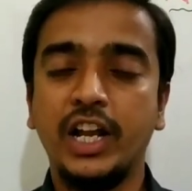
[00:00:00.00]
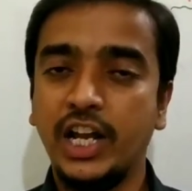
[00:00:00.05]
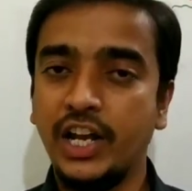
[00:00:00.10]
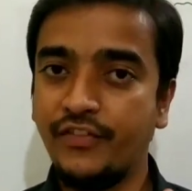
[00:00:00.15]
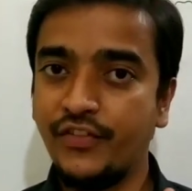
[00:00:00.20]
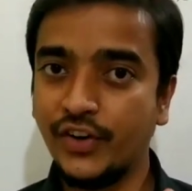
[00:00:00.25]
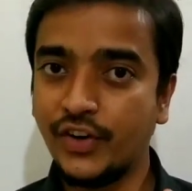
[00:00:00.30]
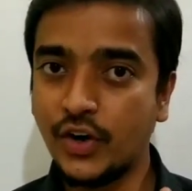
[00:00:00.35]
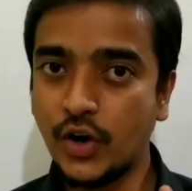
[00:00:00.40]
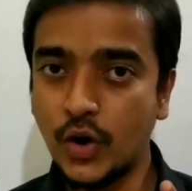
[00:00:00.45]

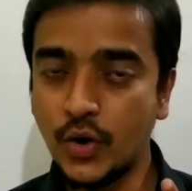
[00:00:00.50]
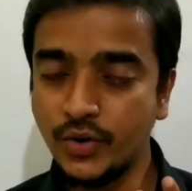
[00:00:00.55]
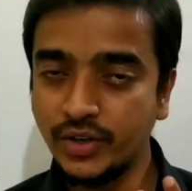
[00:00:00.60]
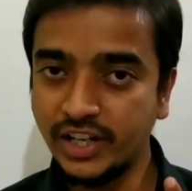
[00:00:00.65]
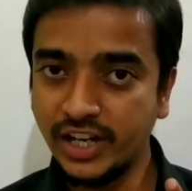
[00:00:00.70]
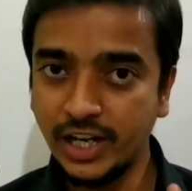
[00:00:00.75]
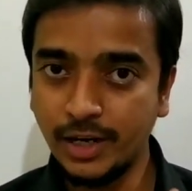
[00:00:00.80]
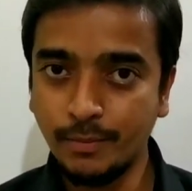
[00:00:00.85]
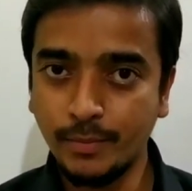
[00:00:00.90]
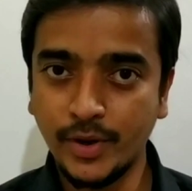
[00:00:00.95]
If you count
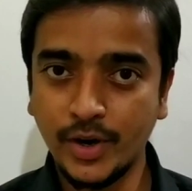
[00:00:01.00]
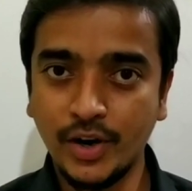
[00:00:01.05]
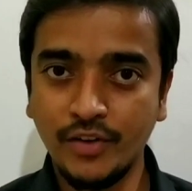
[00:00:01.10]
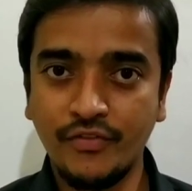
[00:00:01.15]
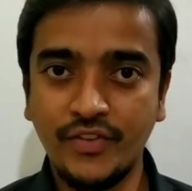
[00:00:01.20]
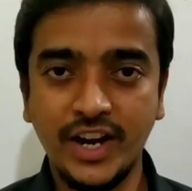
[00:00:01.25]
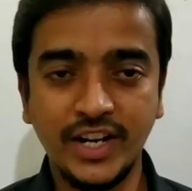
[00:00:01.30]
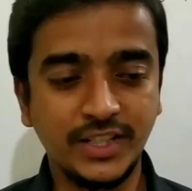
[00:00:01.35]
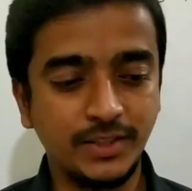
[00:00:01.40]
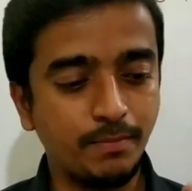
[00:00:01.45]
the number
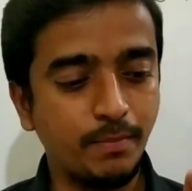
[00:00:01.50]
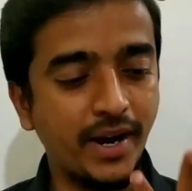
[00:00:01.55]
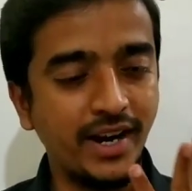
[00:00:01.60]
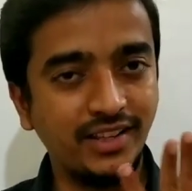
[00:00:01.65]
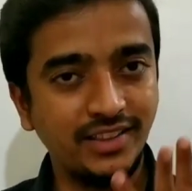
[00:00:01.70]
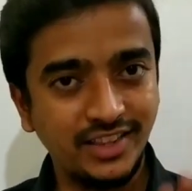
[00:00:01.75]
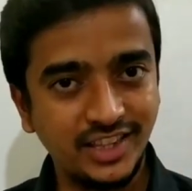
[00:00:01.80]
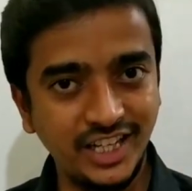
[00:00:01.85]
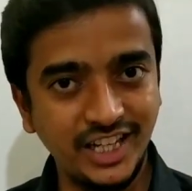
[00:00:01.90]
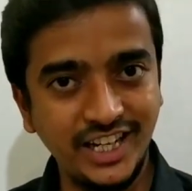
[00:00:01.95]
of eggs
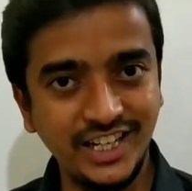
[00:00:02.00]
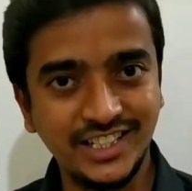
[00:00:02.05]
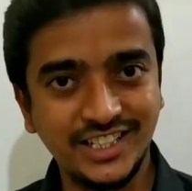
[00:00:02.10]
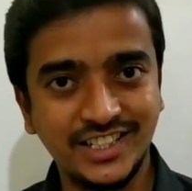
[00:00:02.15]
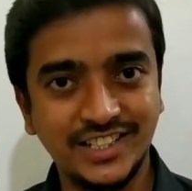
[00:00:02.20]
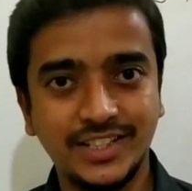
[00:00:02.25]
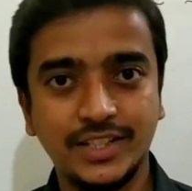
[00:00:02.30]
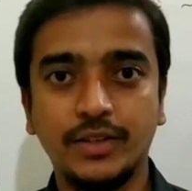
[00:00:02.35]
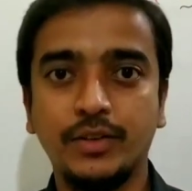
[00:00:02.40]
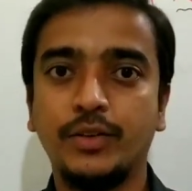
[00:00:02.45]
by
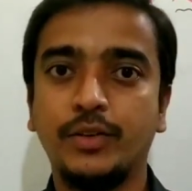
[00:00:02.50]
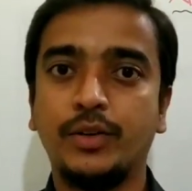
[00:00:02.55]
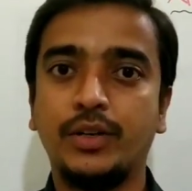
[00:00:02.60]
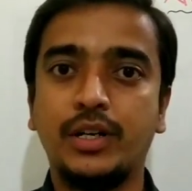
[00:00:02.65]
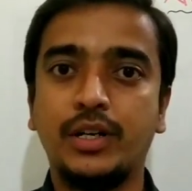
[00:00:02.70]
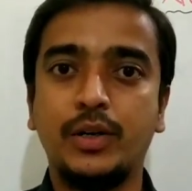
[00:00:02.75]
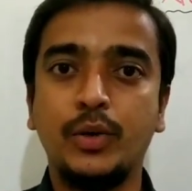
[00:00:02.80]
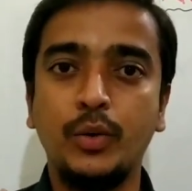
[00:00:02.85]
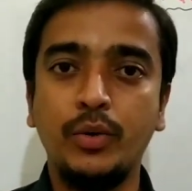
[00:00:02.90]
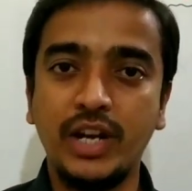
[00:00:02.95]
threes,
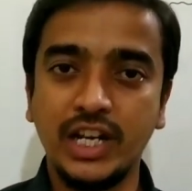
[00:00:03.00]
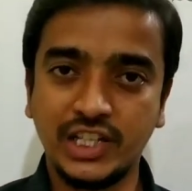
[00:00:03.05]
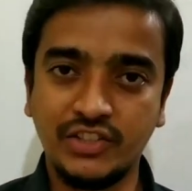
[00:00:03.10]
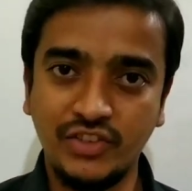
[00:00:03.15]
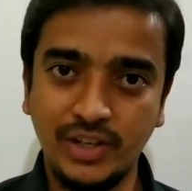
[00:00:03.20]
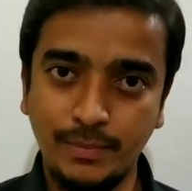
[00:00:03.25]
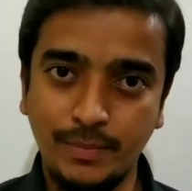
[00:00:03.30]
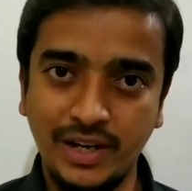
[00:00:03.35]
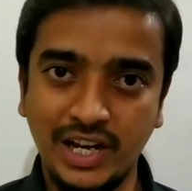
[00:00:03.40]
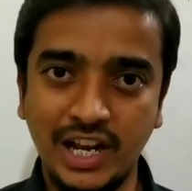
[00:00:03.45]
two eggs
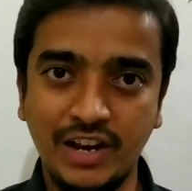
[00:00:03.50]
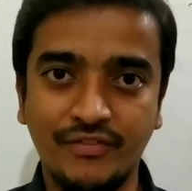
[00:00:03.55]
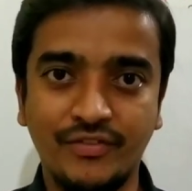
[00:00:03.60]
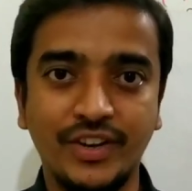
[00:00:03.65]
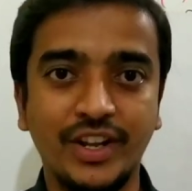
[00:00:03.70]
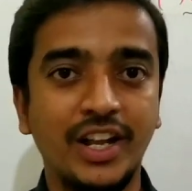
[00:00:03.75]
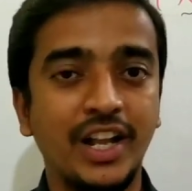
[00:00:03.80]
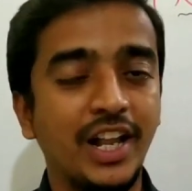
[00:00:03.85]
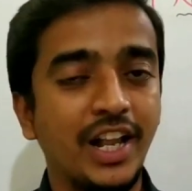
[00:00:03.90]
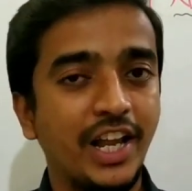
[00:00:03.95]
will be
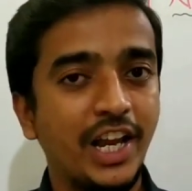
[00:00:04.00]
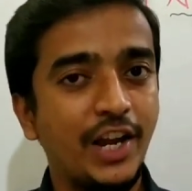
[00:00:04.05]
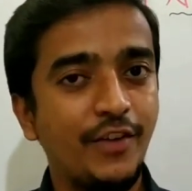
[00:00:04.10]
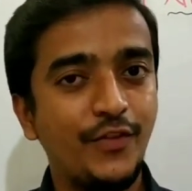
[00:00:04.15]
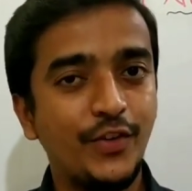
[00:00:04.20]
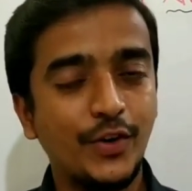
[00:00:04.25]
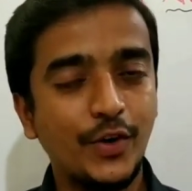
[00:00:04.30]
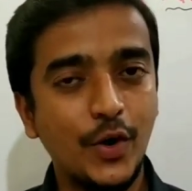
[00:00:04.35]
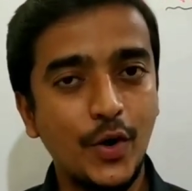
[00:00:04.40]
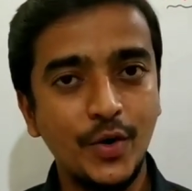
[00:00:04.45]
left.
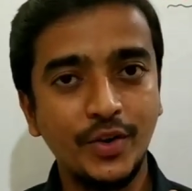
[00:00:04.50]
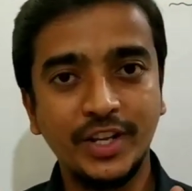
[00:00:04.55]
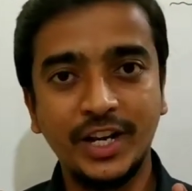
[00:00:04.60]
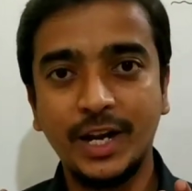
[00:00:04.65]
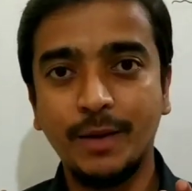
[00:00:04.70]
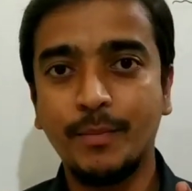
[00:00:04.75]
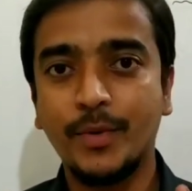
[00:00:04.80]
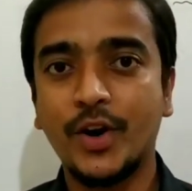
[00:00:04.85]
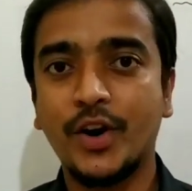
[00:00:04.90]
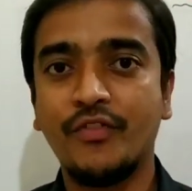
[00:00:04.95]
If you count the
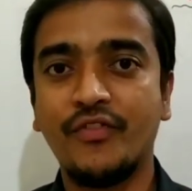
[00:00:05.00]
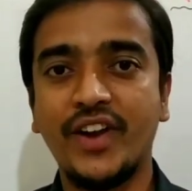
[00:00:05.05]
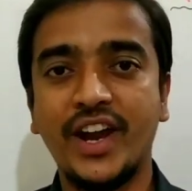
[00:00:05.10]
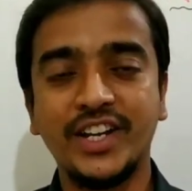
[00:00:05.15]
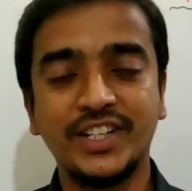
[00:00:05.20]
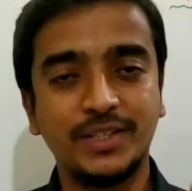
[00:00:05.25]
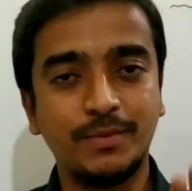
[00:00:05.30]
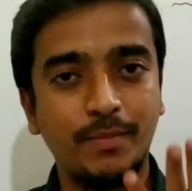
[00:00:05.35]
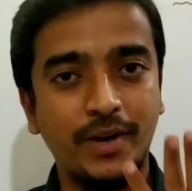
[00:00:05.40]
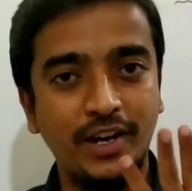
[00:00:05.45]
number of
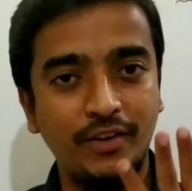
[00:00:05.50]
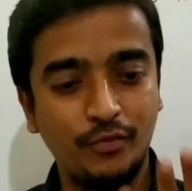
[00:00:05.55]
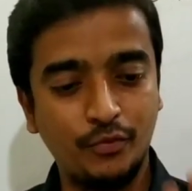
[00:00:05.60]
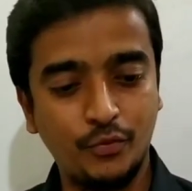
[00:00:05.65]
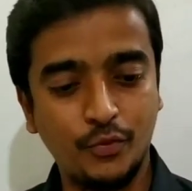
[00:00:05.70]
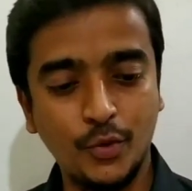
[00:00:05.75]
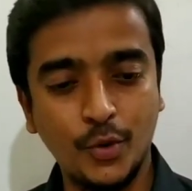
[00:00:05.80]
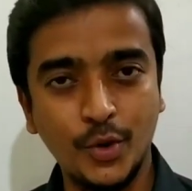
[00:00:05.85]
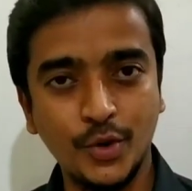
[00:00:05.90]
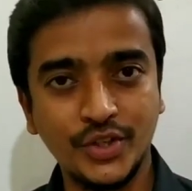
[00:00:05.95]
eggs by
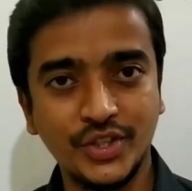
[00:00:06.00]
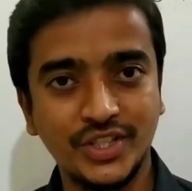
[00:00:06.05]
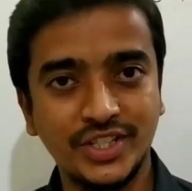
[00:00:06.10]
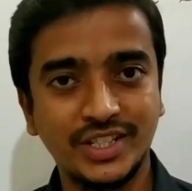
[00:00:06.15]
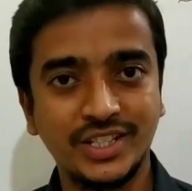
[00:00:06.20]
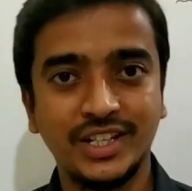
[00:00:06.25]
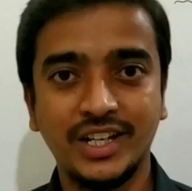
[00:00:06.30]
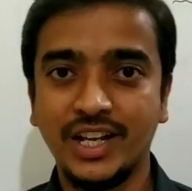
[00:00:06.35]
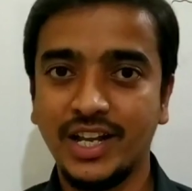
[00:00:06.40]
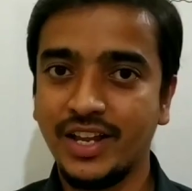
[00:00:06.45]

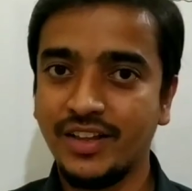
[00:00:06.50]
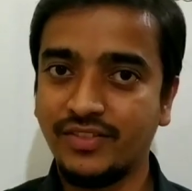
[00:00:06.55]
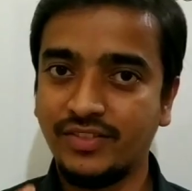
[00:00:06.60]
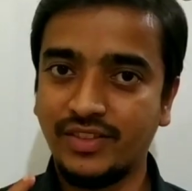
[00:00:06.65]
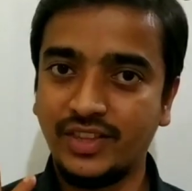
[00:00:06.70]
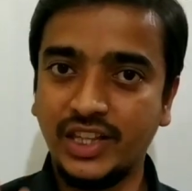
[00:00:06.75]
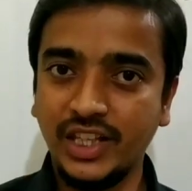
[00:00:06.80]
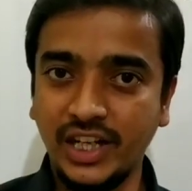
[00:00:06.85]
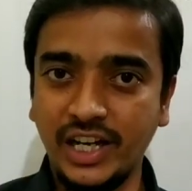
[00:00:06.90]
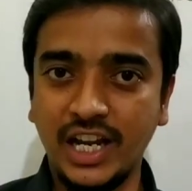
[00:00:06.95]
fours,
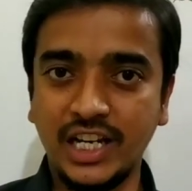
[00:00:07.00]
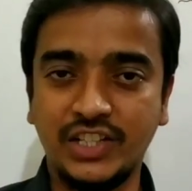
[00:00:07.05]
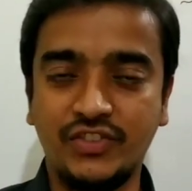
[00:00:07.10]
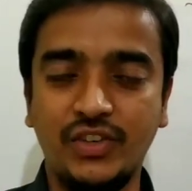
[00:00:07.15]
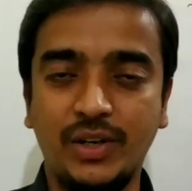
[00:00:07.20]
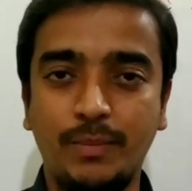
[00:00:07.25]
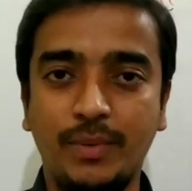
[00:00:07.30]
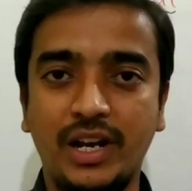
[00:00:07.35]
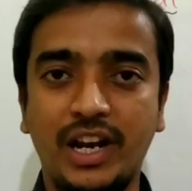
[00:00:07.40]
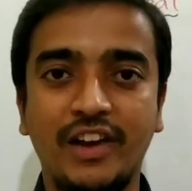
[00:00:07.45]
3 eggs
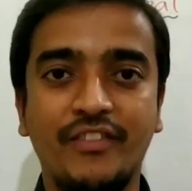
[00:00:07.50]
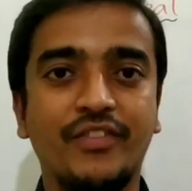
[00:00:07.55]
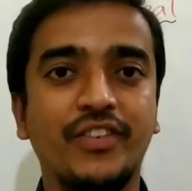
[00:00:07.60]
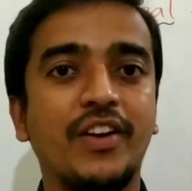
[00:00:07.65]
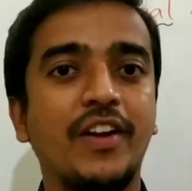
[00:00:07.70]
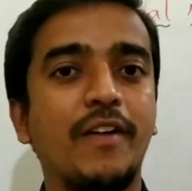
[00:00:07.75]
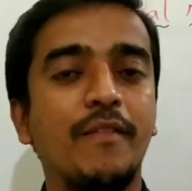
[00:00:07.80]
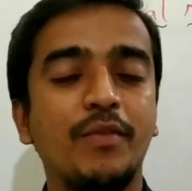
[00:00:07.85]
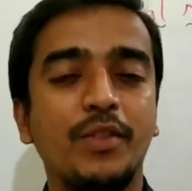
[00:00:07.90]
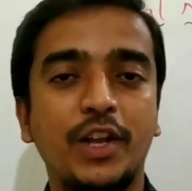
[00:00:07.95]
will be
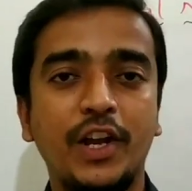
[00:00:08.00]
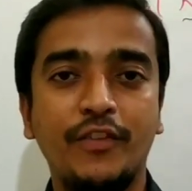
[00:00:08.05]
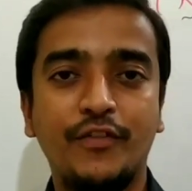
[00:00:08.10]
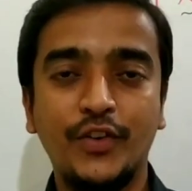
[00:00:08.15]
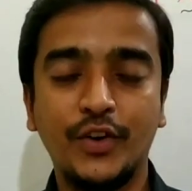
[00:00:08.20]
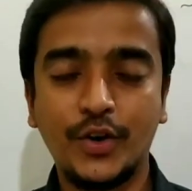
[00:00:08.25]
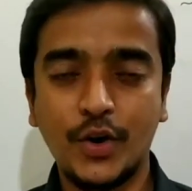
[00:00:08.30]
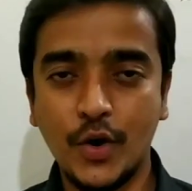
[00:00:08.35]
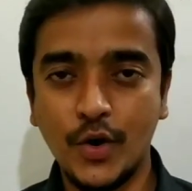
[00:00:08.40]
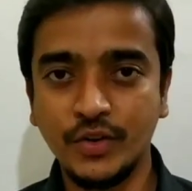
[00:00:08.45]
left. If
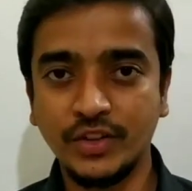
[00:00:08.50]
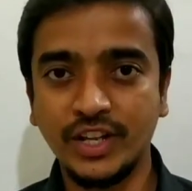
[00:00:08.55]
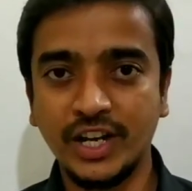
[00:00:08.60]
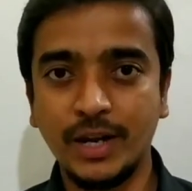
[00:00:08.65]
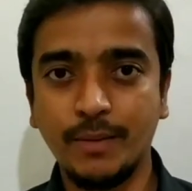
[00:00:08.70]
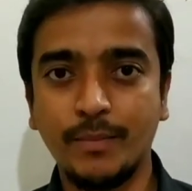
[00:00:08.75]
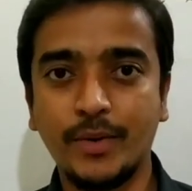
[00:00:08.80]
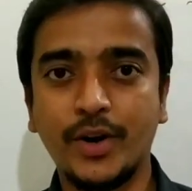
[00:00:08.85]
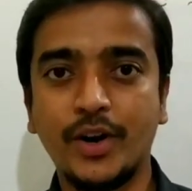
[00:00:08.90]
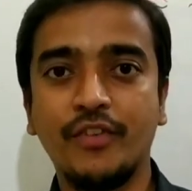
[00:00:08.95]
you count the
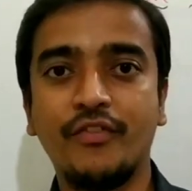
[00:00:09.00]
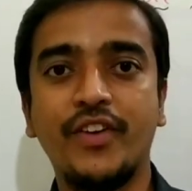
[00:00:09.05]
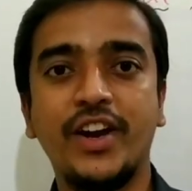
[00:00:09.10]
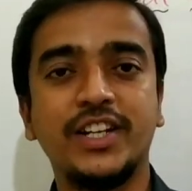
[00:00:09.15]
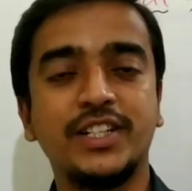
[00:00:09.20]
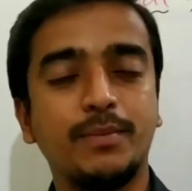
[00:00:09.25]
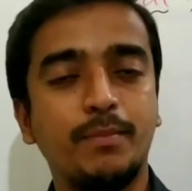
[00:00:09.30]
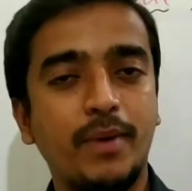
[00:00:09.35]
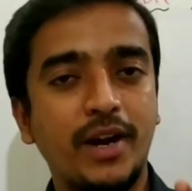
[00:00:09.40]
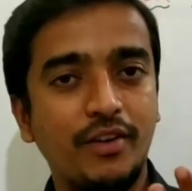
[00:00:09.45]
number of
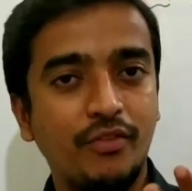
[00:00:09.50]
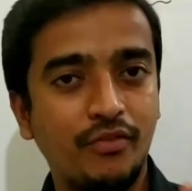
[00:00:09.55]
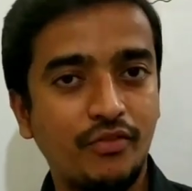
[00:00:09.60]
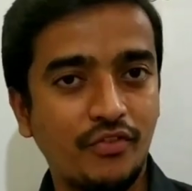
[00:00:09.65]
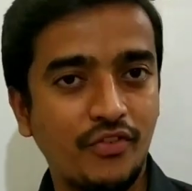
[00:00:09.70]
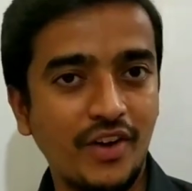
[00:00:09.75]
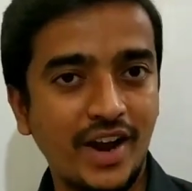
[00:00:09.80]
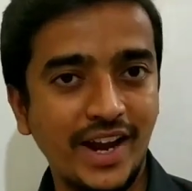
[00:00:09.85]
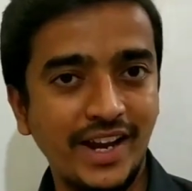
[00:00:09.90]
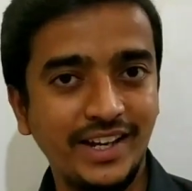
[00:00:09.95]
eggs by
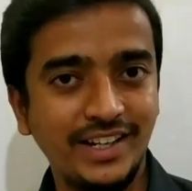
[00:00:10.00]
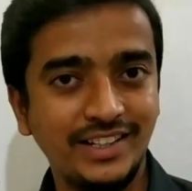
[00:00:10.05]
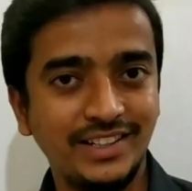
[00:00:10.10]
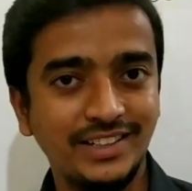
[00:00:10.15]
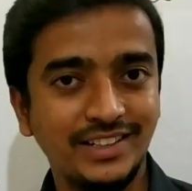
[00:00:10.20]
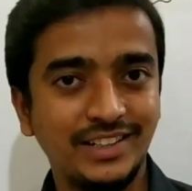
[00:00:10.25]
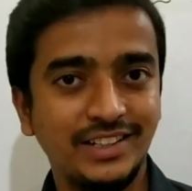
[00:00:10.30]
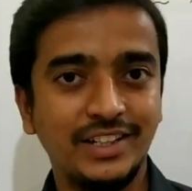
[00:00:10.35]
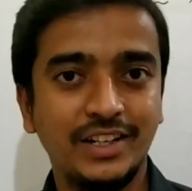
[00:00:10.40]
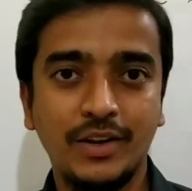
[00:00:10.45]
5,
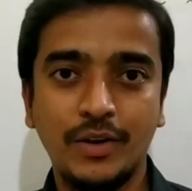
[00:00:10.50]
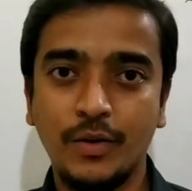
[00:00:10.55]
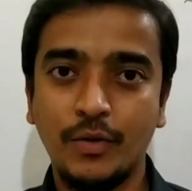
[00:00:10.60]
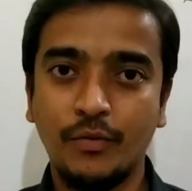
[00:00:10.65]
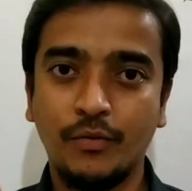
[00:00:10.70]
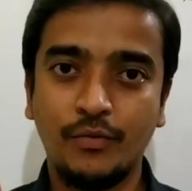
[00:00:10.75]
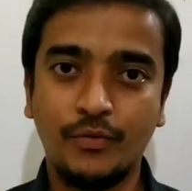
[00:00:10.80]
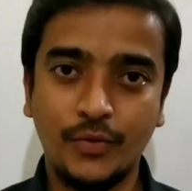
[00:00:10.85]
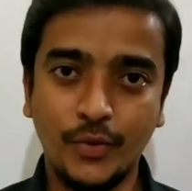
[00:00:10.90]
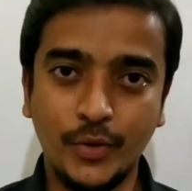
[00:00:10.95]

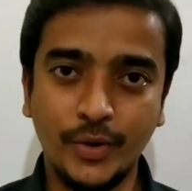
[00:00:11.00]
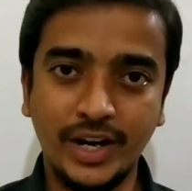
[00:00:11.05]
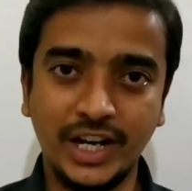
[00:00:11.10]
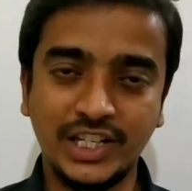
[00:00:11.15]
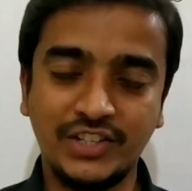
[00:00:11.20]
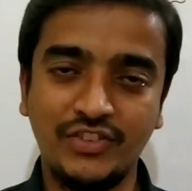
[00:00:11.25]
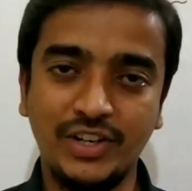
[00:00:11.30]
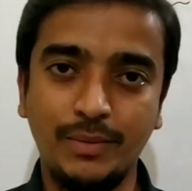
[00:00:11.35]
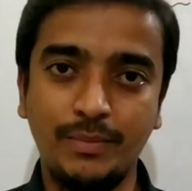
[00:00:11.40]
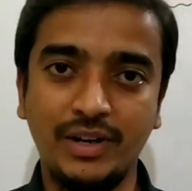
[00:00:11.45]
4
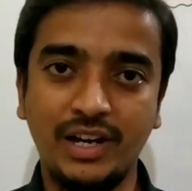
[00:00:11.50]
eggs will